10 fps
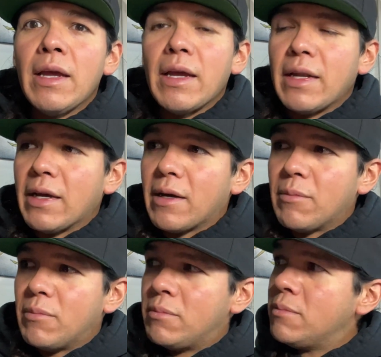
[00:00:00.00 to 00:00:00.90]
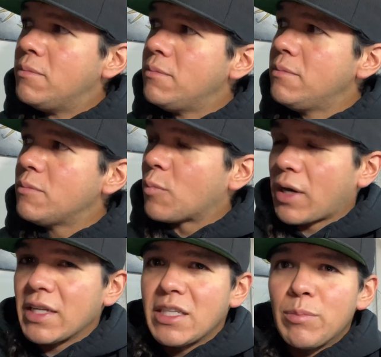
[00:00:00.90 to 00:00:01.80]
And when
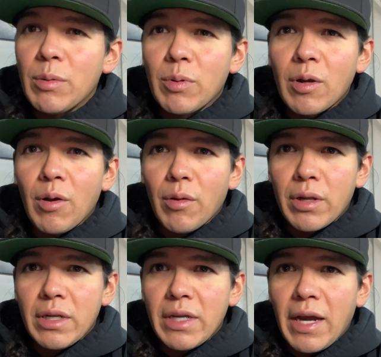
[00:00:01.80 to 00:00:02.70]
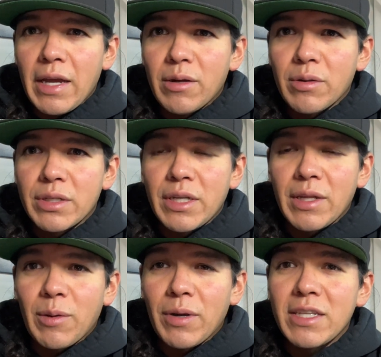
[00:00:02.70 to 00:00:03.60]
I see people call it a diet all the time,
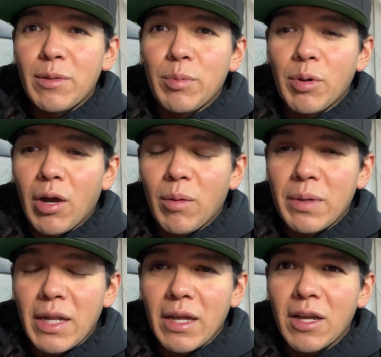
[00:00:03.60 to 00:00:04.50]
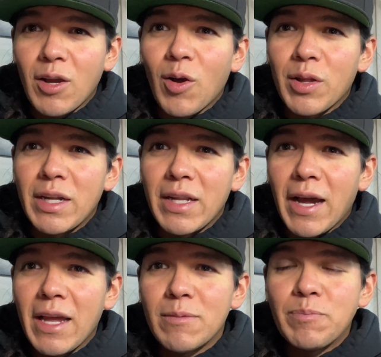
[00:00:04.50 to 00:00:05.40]
like when I see people call it a
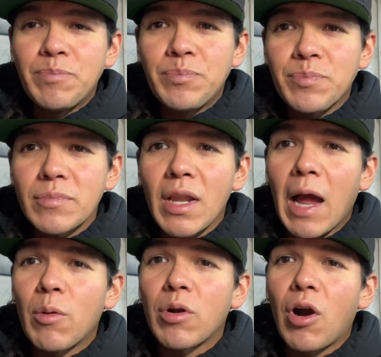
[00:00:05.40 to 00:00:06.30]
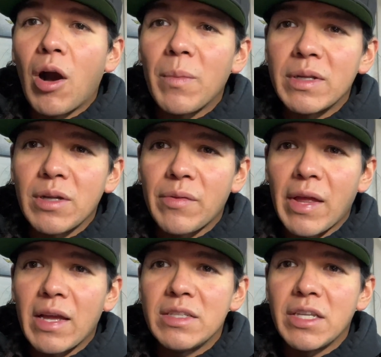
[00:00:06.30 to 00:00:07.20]
diet, I will comment on
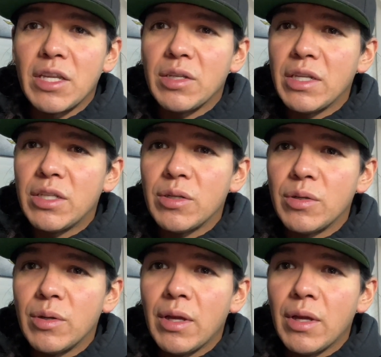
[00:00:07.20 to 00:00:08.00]
that and say you need to